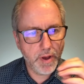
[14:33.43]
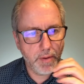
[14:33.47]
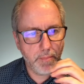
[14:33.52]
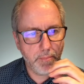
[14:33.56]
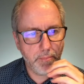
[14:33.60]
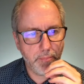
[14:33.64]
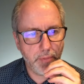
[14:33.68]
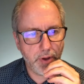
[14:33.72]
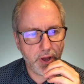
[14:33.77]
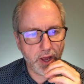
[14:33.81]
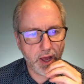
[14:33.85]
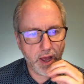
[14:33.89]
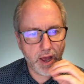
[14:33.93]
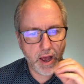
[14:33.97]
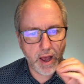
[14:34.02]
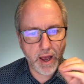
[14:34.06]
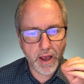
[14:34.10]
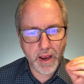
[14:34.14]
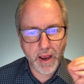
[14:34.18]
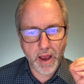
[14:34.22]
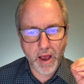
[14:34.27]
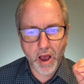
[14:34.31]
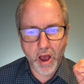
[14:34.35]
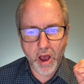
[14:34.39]
But
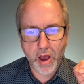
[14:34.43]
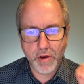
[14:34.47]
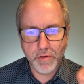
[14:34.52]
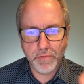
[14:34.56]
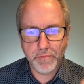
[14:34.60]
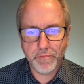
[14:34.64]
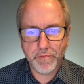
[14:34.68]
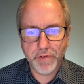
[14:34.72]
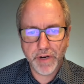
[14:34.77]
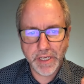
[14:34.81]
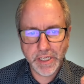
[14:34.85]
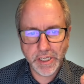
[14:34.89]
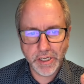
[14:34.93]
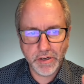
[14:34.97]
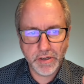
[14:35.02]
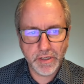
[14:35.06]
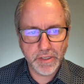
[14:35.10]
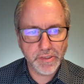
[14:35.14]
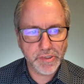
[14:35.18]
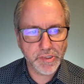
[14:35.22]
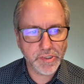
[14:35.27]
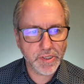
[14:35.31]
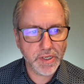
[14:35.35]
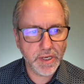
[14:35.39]
hopefully you can
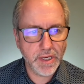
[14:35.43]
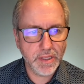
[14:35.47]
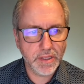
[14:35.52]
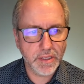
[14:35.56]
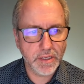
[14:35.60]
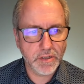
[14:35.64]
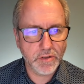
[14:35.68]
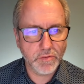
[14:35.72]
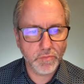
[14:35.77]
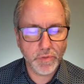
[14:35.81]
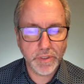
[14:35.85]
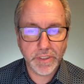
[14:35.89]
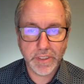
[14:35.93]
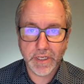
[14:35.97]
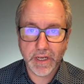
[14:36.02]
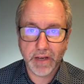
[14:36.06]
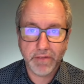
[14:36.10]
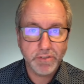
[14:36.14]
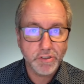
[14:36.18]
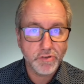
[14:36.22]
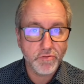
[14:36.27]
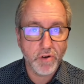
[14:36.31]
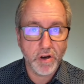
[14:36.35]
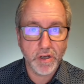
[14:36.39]
see that we didn't have
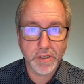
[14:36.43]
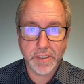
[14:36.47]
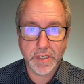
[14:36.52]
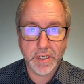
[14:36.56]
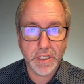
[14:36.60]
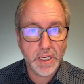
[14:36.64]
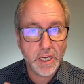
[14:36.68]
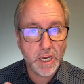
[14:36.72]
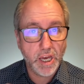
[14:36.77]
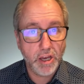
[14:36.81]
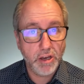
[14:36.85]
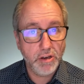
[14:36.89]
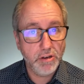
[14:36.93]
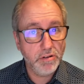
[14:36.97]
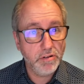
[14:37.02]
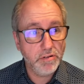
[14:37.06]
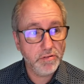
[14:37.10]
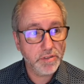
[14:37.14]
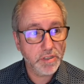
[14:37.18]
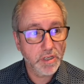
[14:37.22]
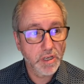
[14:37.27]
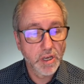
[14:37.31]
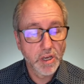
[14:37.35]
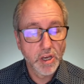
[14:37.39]
to write any
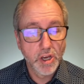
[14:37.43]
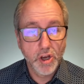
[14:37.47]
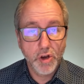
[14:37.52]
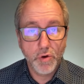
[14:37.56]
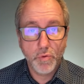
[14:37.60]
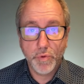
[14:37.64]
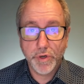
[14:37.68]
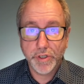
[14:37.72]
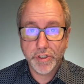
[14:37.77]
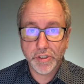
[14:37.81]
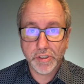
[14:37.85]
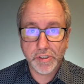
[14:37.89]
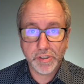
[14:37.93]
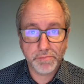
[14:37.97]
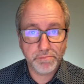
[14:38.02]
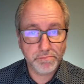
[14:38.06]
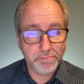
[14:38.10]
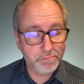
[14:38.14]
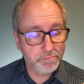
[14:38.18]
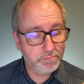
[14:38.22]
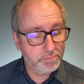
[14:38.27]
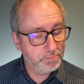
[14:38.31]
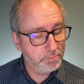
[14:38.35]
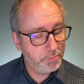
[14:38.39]
code. We just
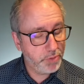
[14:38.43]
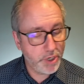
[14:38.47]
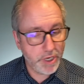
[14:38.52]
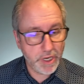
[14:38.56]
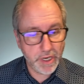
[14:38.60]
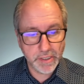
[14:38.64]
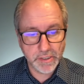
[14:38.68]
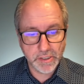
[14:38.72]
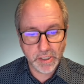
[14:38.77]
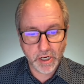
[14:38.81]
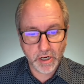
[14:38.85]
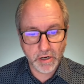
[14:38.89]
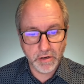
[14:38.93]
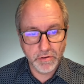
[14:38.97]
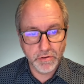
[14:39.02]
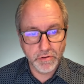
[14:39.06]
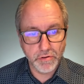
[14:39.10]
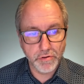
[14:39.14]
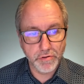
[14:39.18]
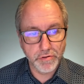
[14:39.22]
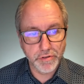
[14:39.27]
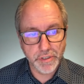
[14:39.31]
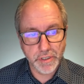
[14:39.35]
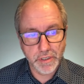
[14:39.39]
put it into
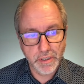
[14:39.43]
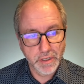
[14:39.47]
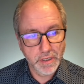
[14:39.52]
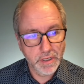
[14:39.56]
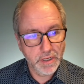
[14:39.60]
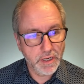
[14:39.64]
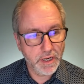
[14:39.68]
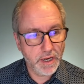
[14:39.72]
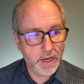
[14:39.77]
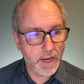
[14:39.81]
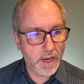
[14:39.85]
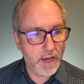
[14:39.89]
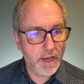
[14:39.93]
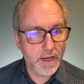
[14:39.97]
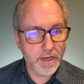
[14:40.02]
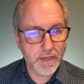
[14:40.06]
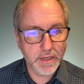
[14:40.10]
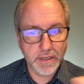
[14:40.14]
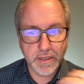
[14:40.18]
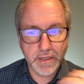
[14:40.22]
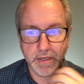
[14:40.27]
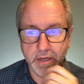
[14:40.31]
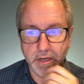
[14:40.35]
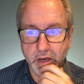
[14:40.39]
Claude
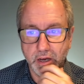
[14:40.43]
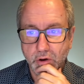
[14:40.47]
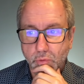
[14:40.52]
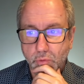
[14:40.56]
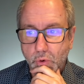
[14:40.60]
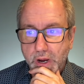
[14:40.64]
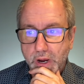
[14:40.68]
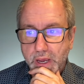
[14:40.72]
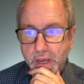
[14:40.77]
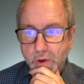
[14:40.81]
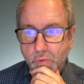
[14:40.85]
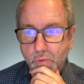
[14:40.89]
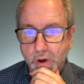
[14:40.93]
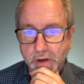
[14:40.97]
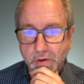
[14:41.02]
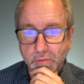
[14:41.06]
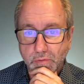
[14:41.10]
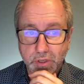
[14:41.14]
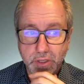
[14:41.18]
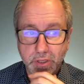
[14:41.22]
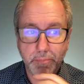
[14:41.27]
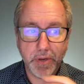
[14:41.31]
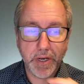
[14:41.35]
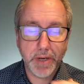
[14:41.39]
and away it went,
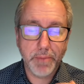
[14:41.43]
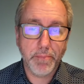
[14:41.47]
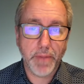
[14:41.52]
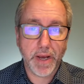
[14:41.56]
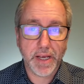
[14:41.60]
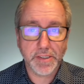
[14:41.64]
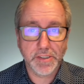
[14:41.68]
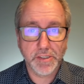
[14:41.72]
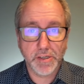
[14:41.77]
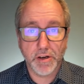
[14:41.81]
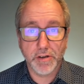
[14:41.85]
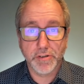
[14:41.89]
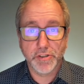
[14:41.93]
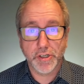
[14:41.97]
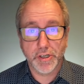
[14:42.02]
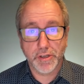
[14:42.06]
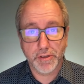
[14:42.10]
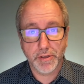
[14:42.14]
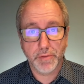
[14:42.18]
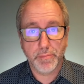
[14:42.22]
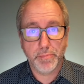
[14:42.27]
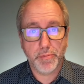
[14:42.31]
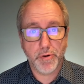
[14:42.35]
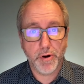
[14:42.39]
with a bit of massaging of
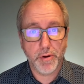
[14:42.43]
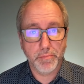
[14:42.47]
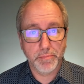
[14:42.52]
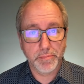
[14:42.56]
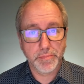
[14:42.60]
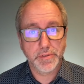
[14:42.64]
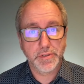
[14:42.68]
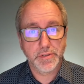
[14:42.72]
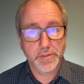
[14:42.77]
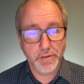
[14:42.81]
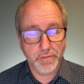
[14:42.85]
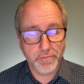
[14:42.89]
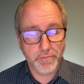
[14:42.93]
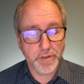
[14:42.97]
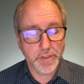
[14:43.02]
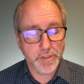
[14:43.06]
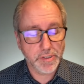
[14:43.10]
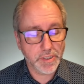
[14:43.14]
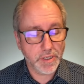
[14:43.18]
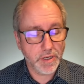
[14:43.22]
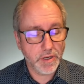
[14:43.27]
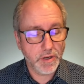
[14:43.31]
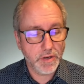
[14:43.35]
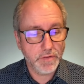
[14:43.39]
the prompt,
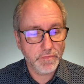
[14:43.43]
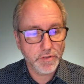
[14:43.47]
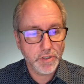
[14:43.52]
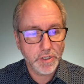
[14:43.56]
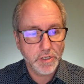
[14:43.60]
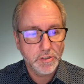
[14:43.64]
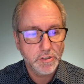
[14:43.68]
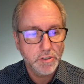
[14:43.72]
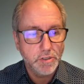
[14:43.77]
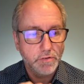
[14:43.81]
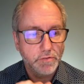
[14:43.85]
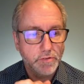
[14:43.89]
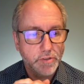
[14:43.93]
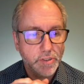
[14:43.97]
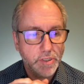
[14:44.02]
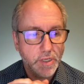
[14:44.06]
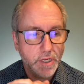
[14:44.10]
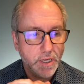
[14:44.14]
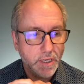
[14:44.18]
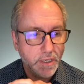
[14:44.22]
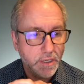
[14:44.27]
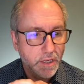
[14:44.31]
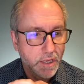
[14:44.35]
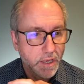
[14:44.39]
obviously, as you've
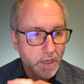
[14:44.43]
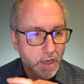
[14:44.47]
seen.